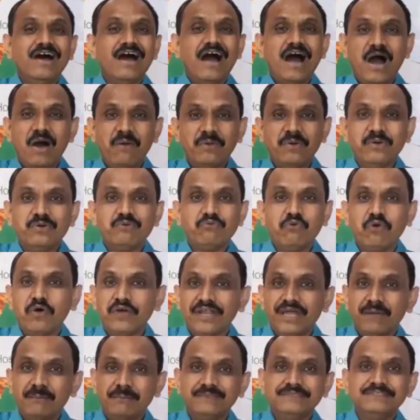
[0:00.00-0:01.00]
However,
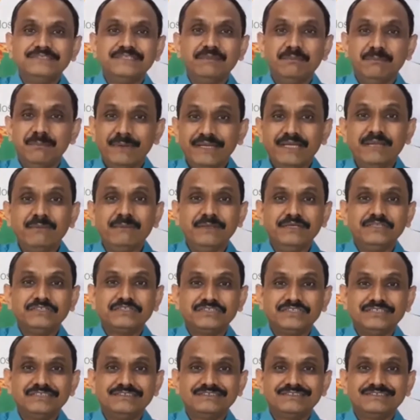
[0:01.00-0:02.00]
what happens in many
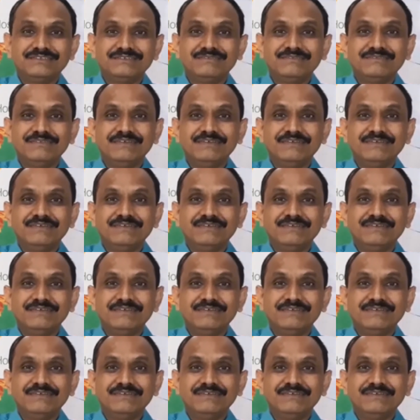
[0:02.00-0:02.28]
patients,